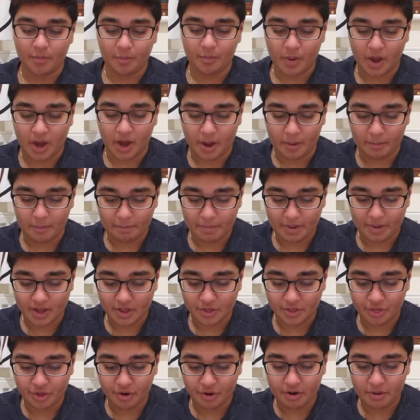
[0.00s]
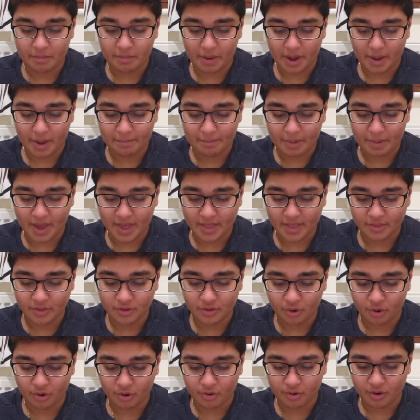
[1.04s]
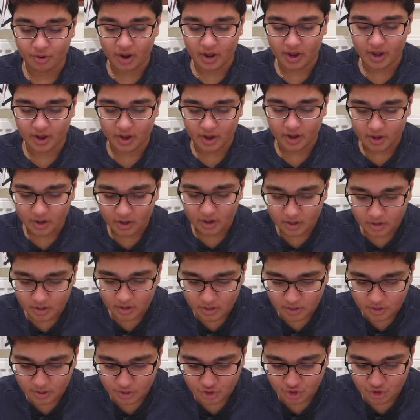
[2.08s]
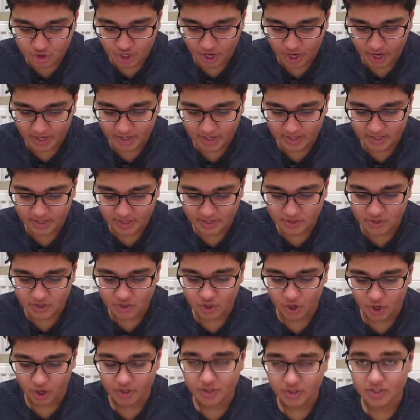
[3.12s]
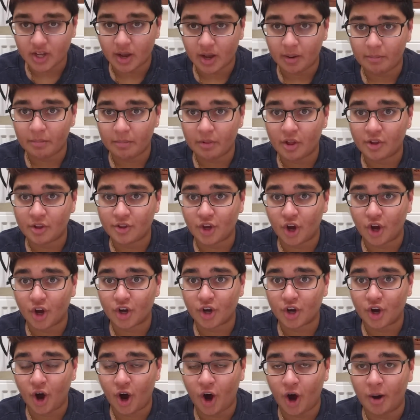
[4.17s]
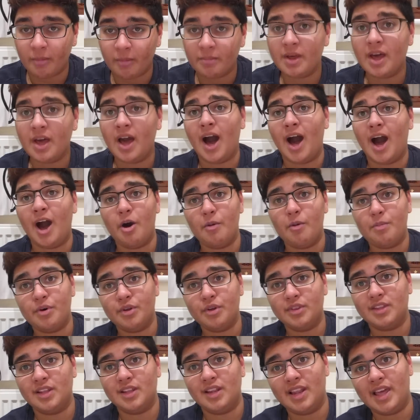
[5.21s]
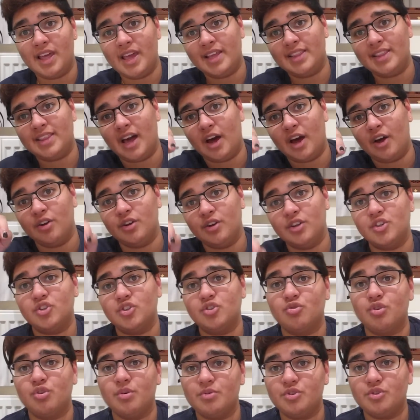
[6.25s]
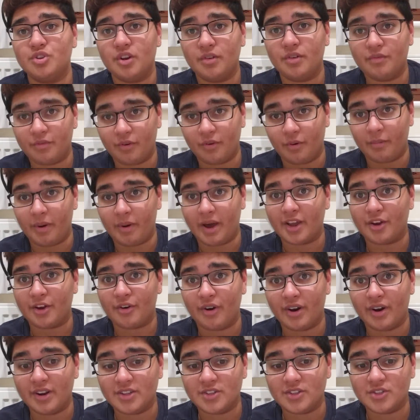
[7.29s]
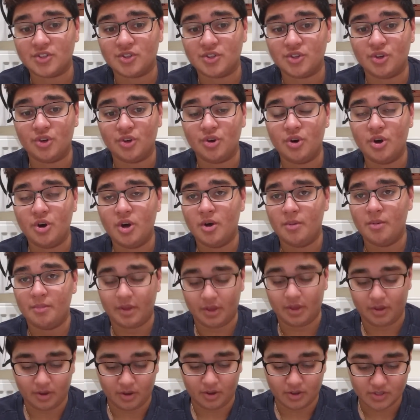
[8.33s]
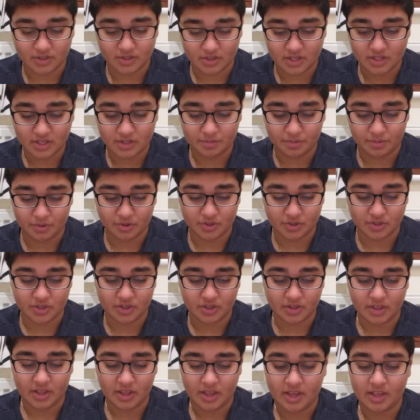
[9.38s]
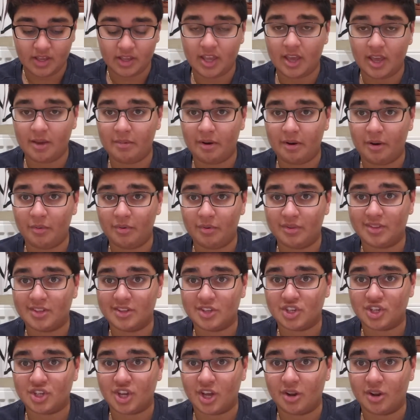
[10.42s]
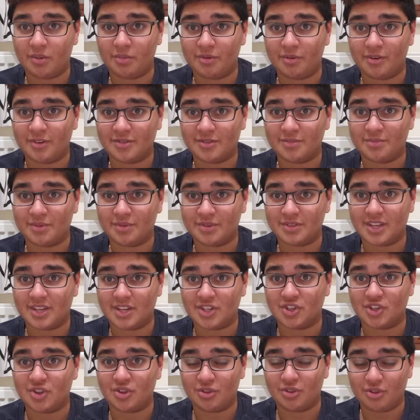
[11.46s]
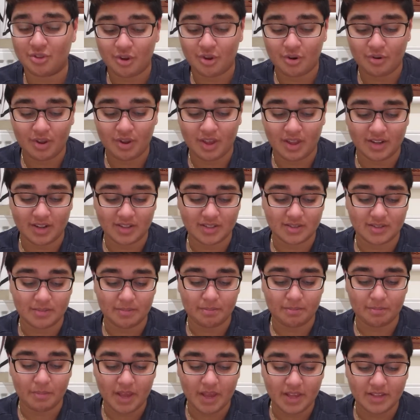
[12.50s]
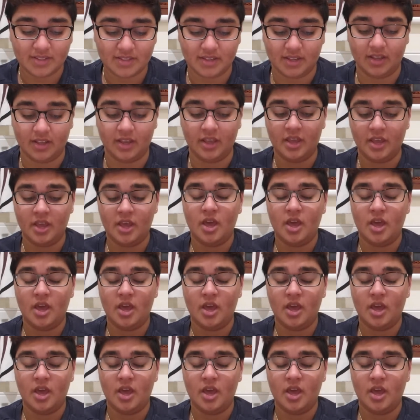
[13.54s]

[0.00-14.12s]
A theory by PandoraGenies.tumblr.com. I'll put the link down in the description for my credits to you, because this person came up with this shadow possession theory, and it's amazing.